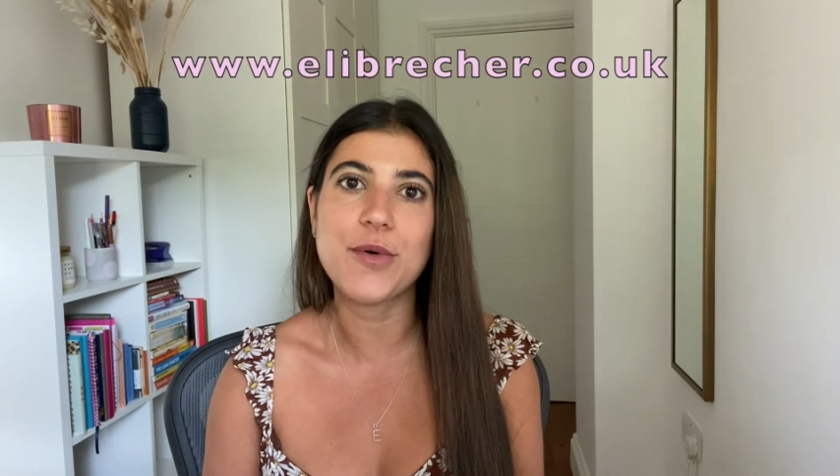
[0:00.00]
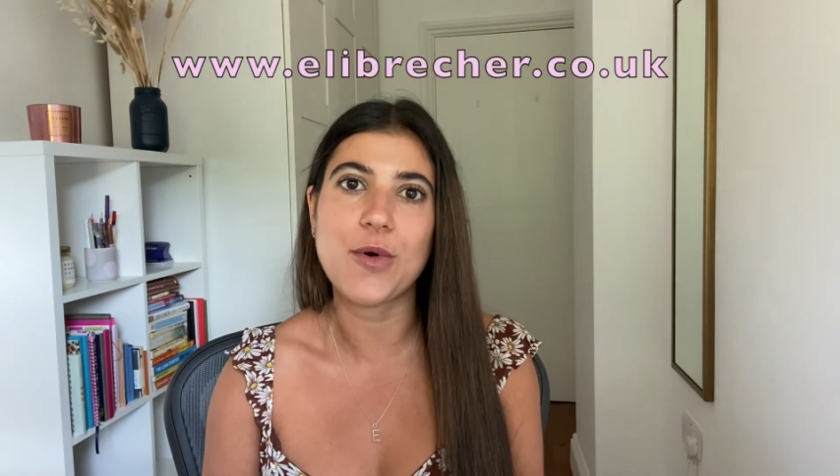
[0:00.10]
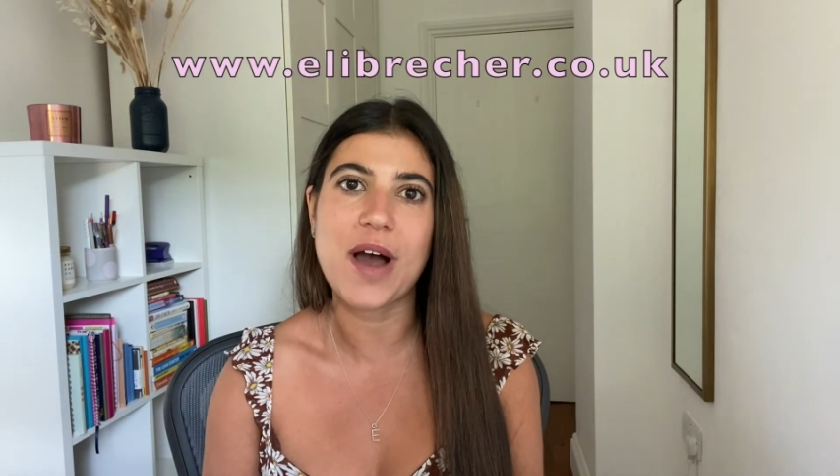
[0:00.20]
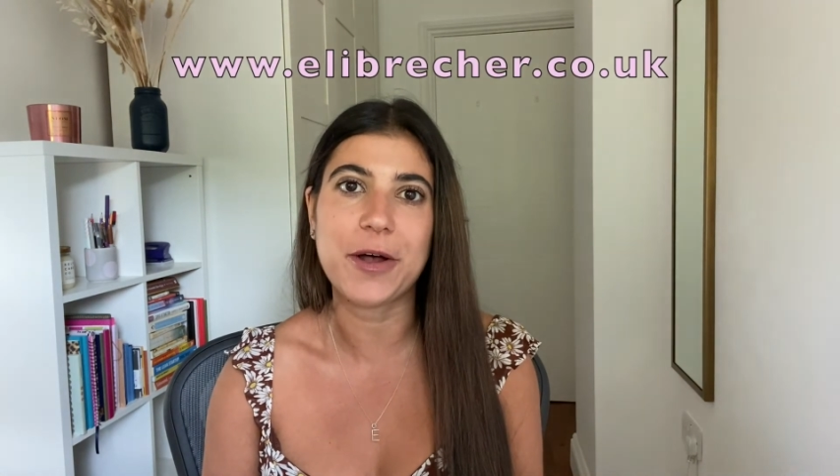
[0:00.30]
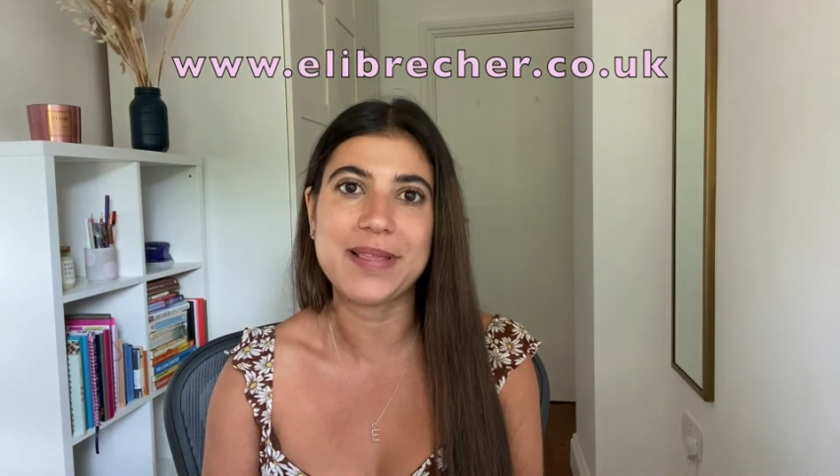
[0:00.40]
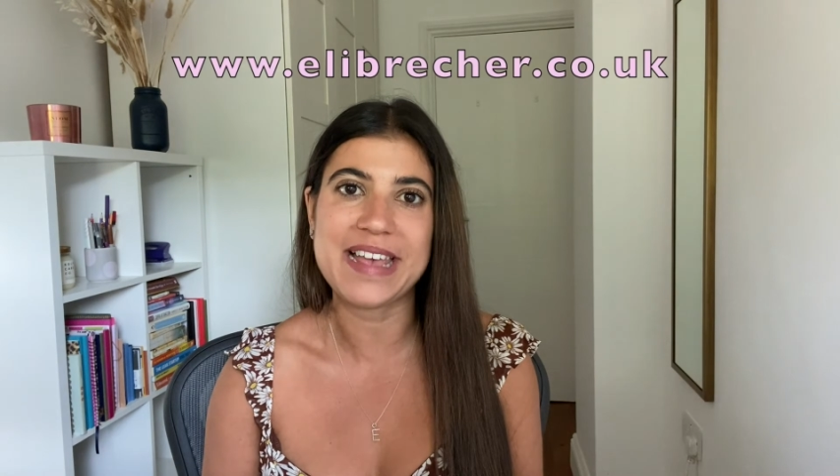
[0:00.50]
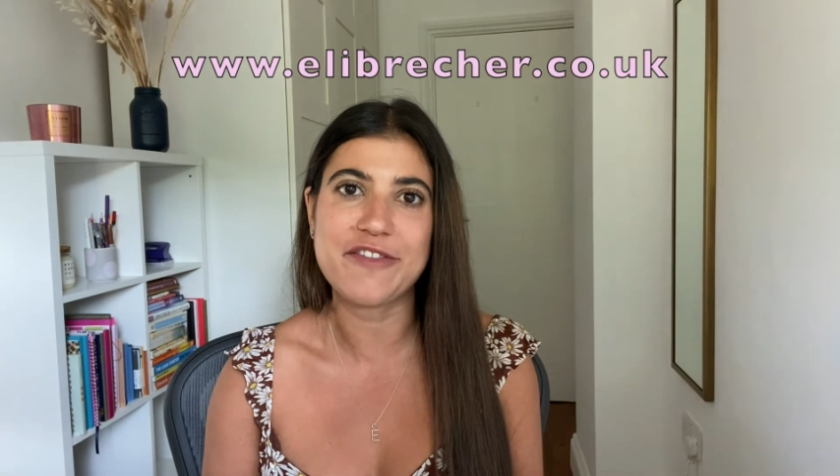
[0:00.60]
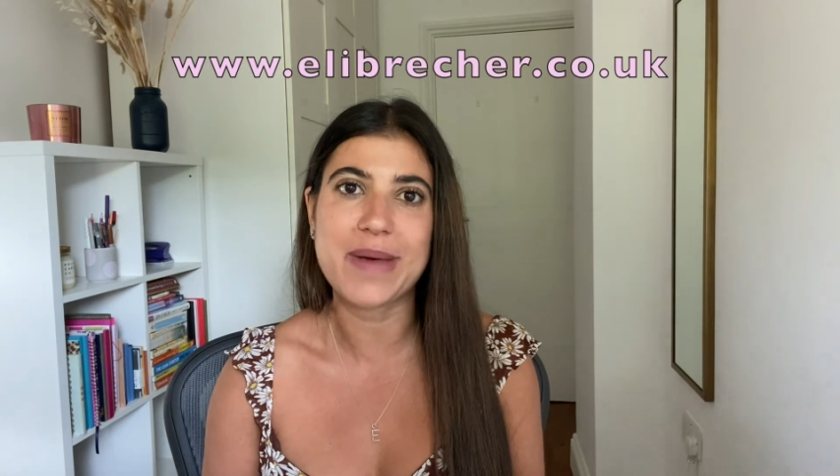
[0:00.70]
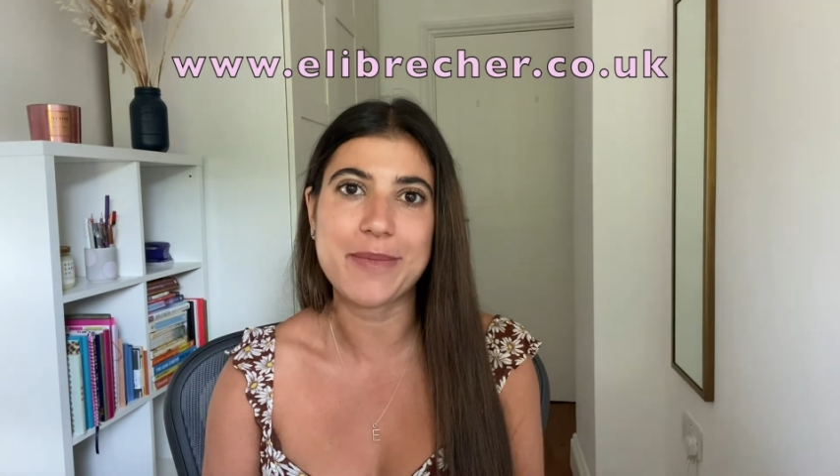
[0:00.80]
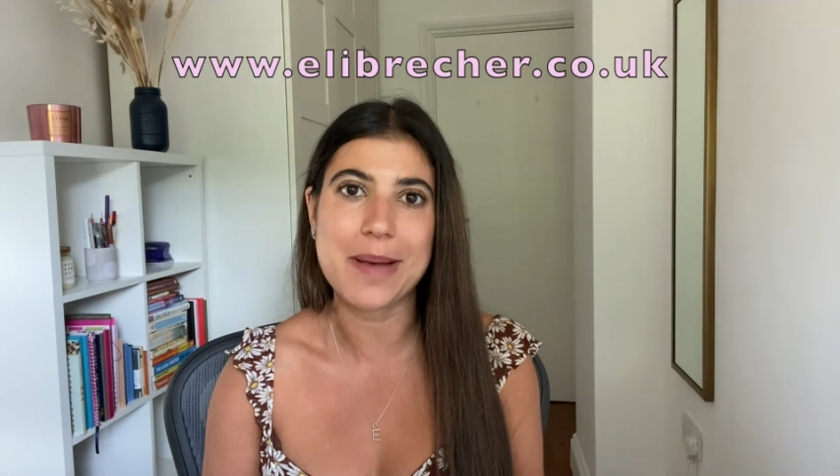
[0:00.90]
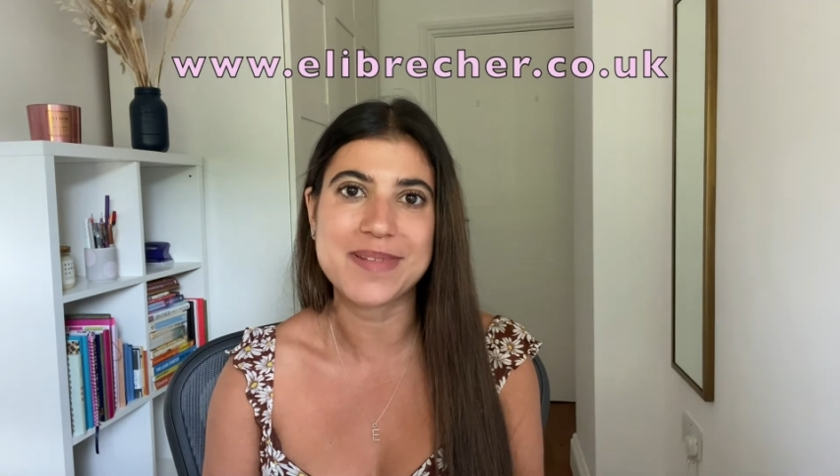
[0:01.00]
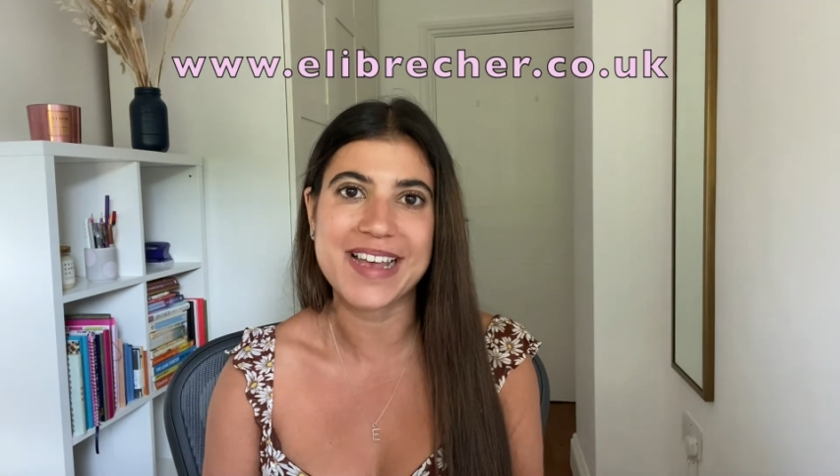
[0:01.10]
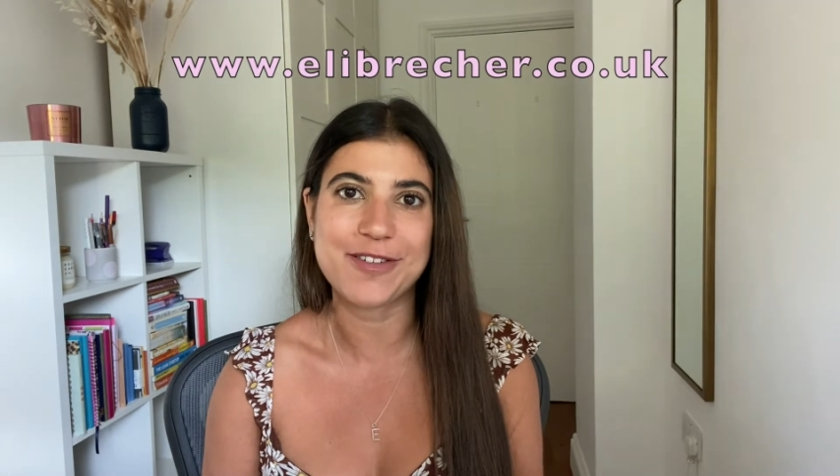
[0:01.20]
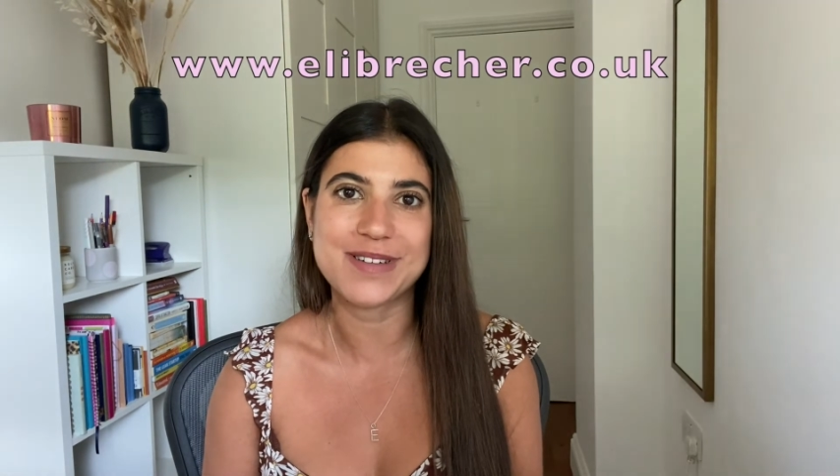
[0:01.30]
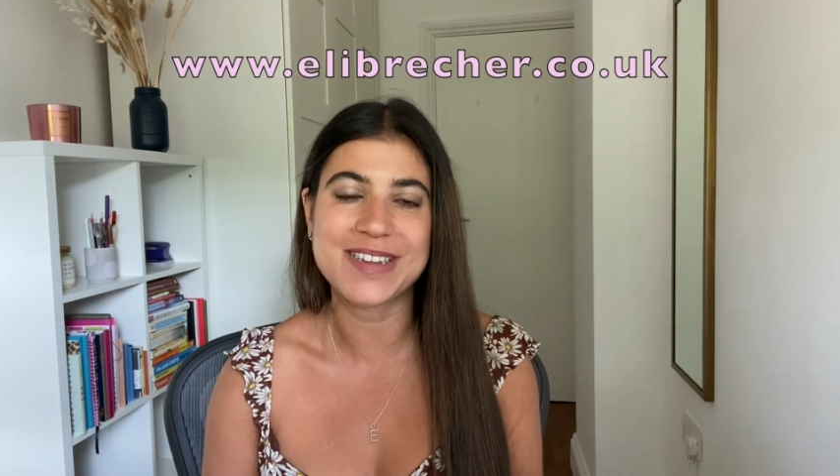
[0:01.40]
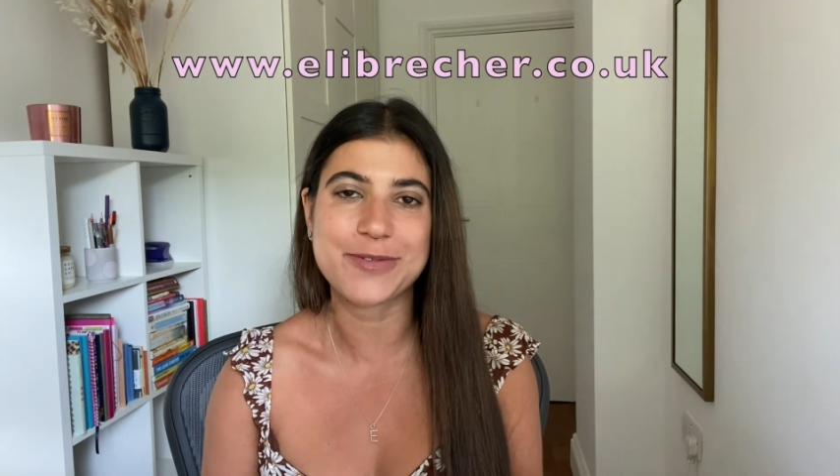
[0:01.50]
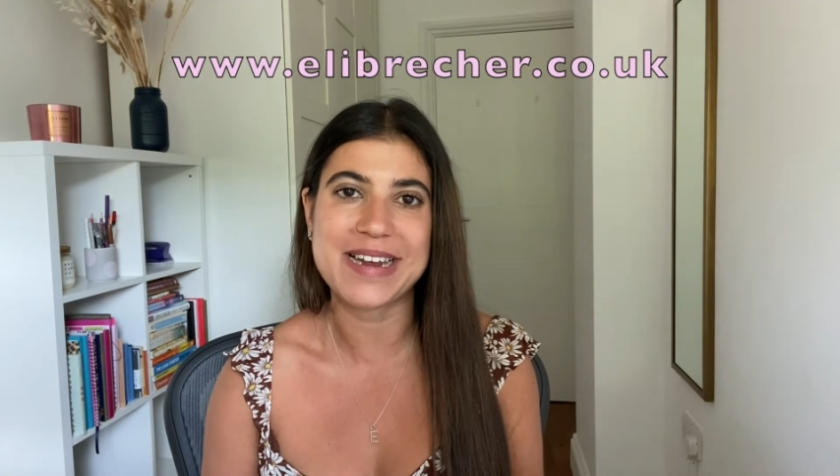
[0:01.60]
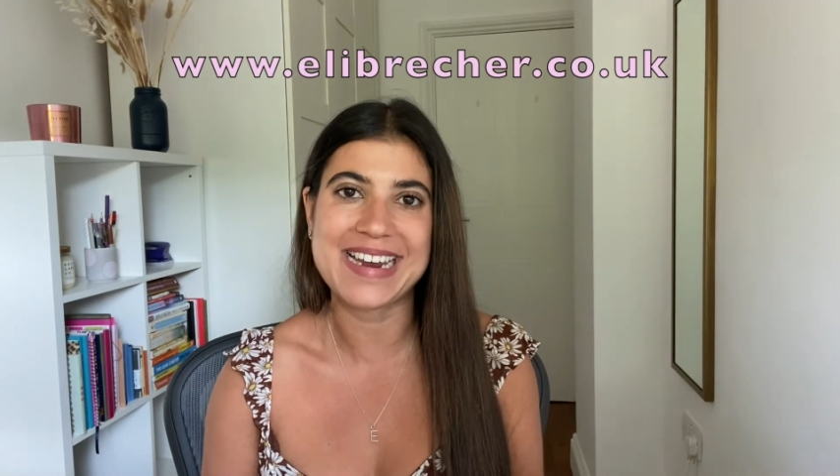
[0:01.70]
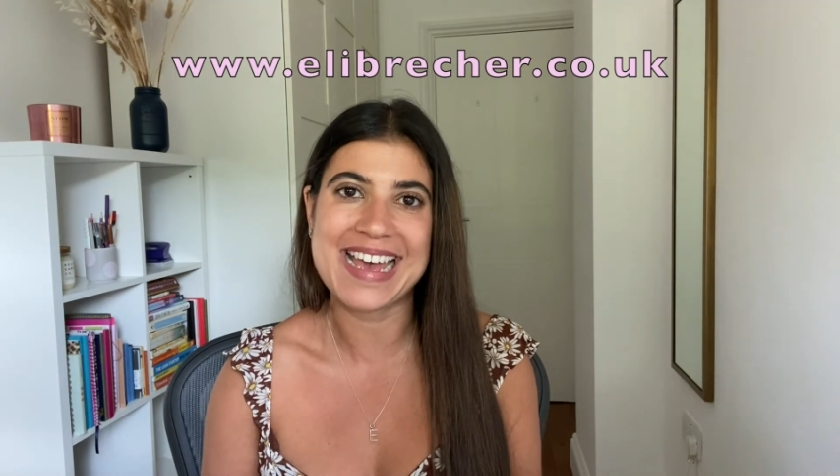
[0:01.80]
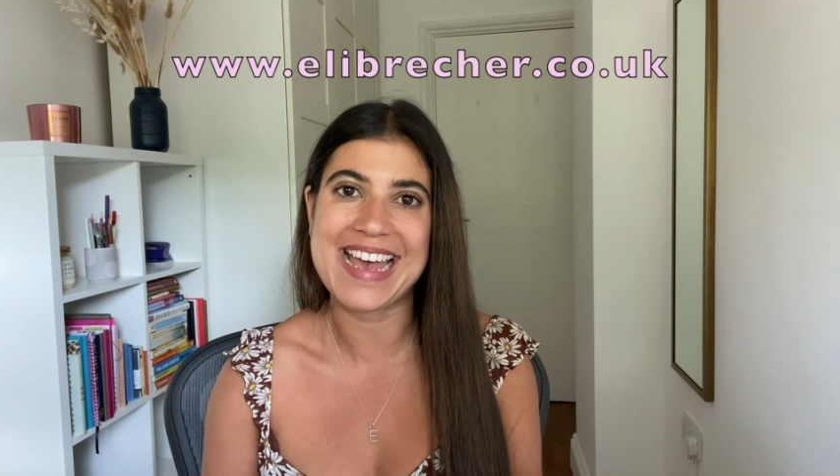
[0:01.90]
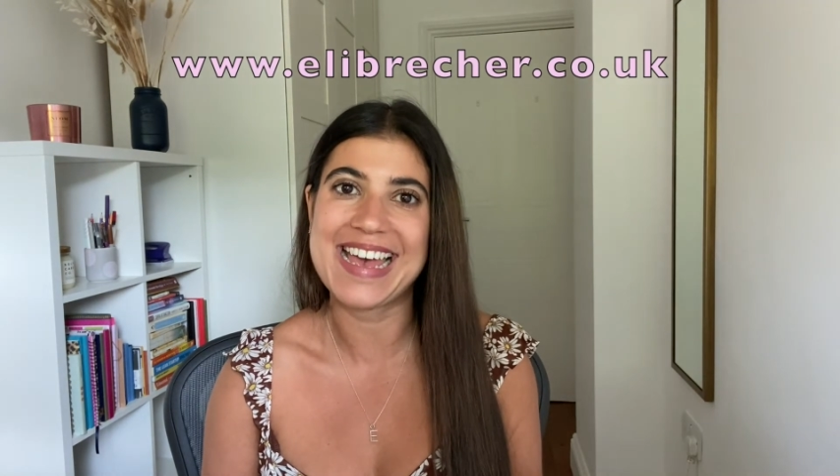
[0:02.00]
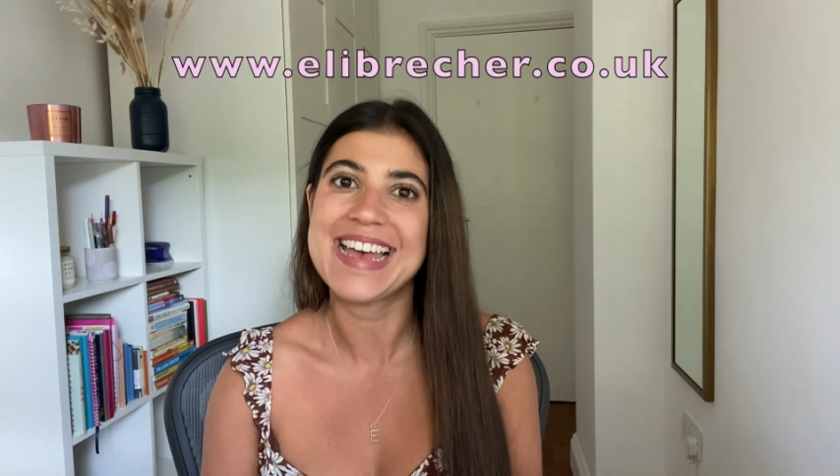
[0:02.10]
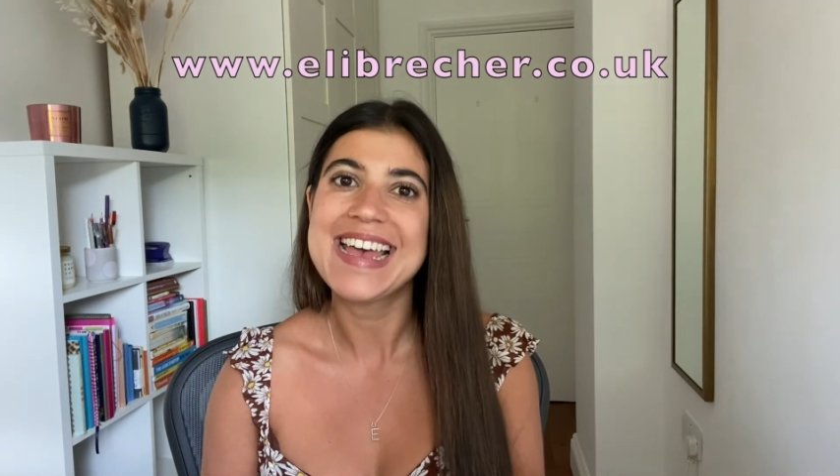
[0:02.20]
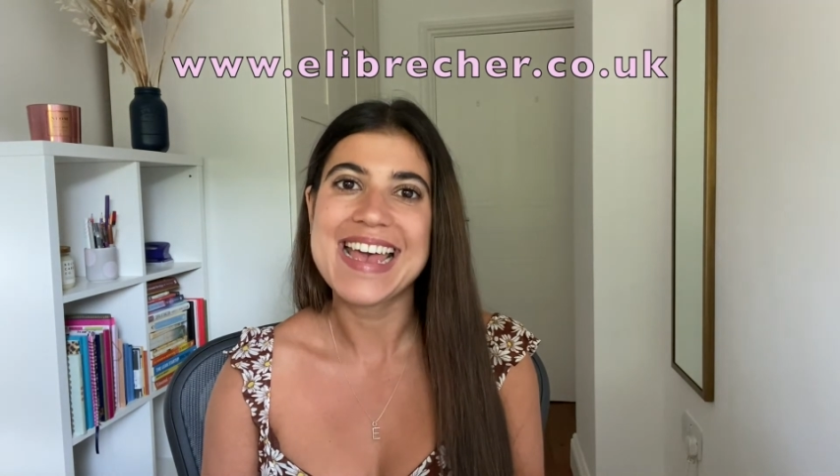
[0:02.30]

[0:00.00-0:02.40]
or I'll leave my website on screen here.